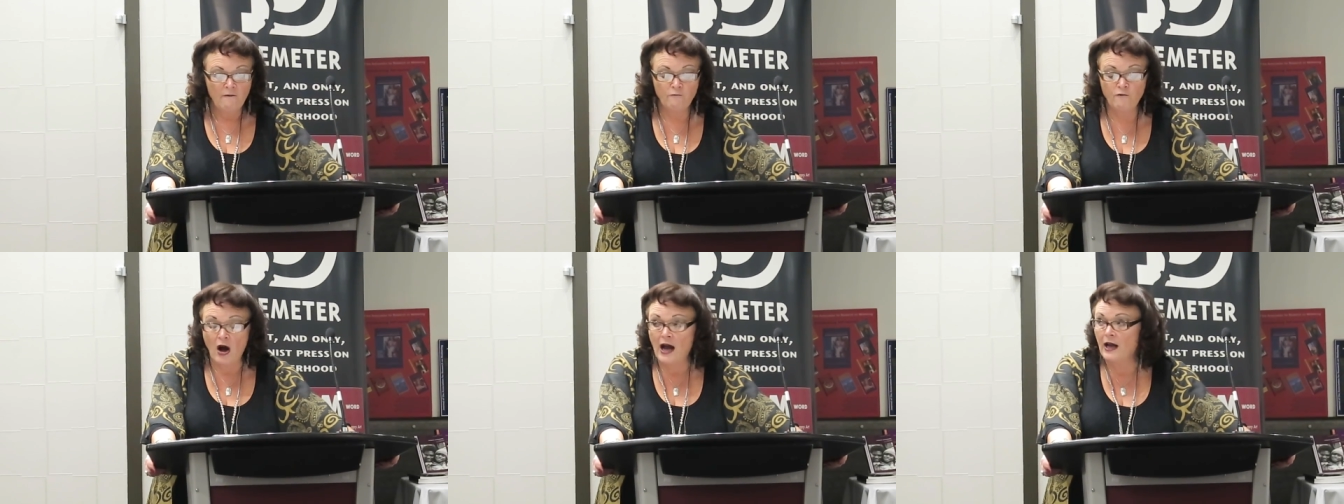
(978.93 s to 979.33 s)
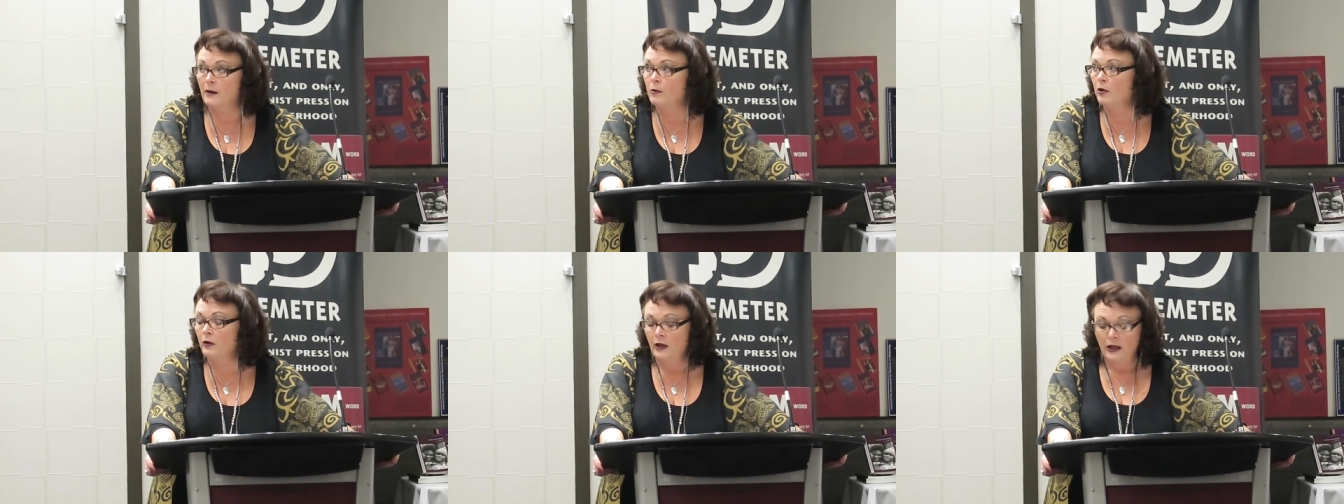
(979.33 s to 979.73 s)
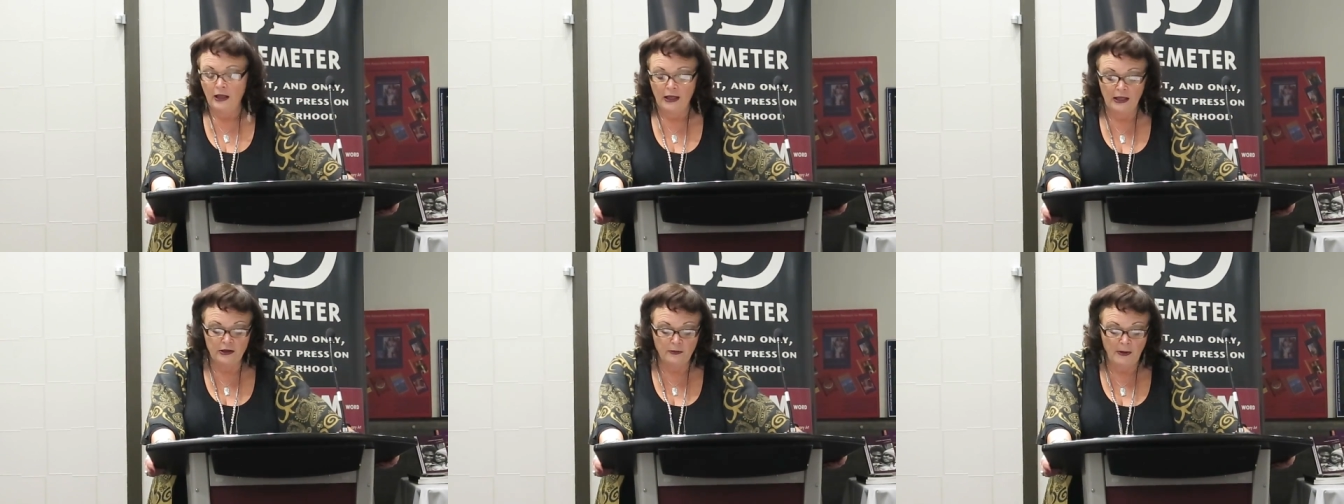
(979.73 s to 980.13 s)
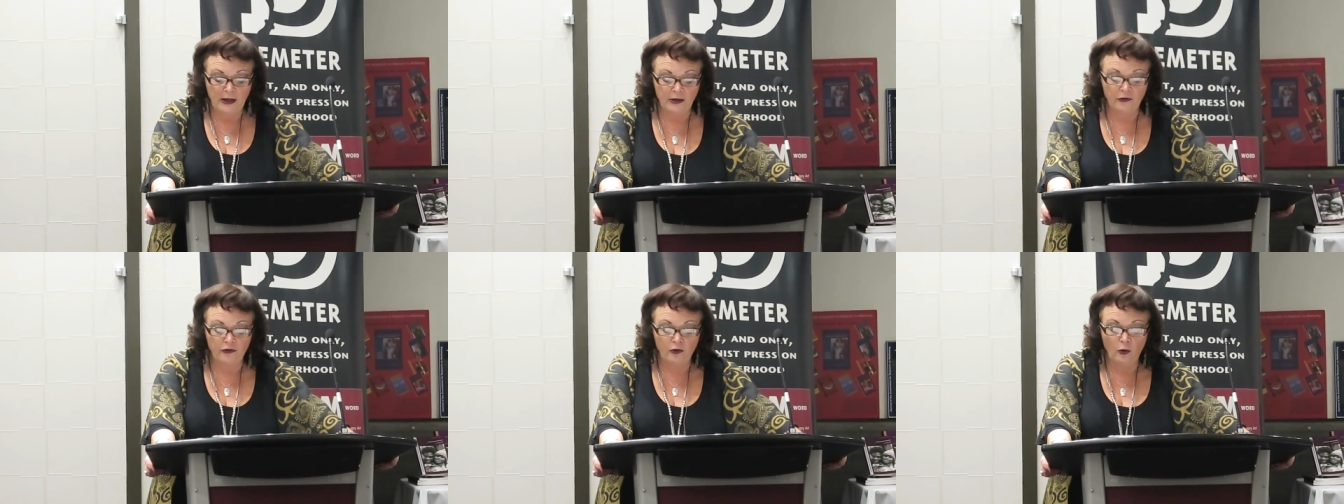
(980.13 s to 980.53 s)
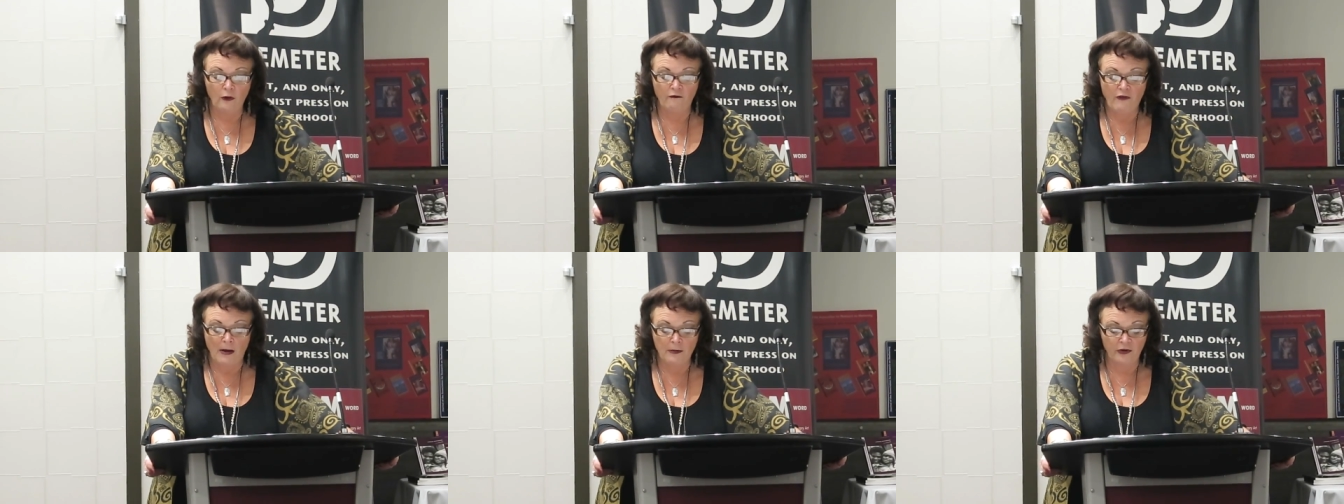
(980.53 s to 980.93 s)
viable, independent school
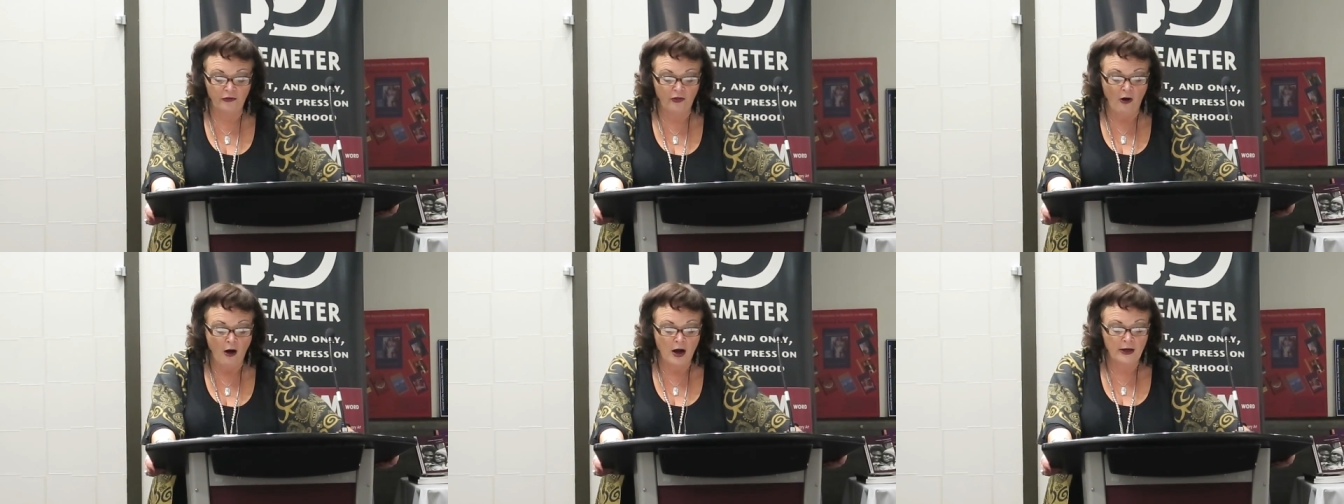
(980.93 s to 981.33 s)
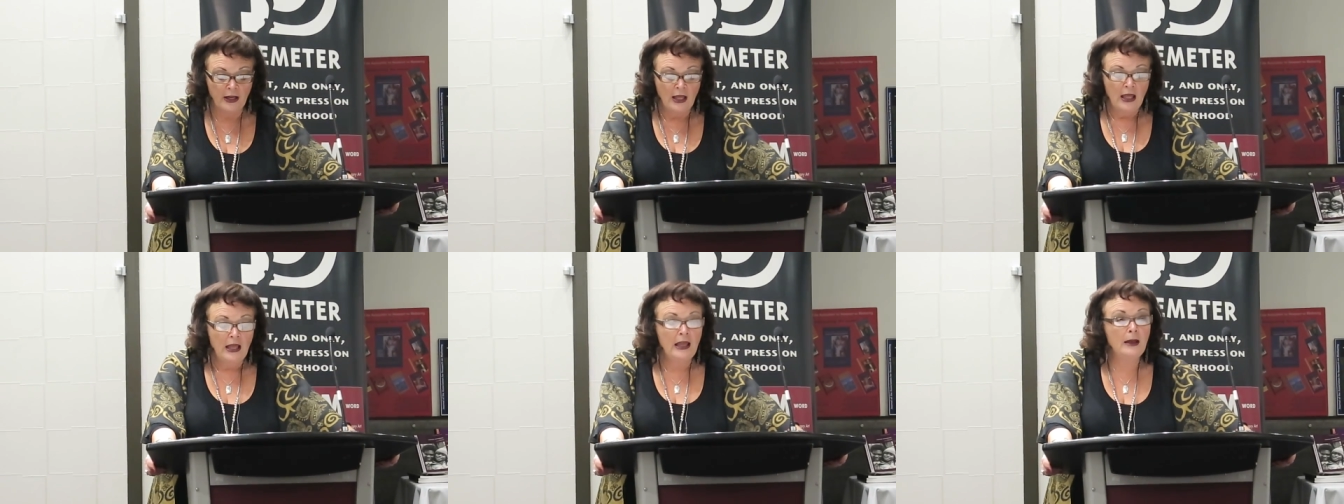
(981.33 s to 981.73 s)
of feminist thought.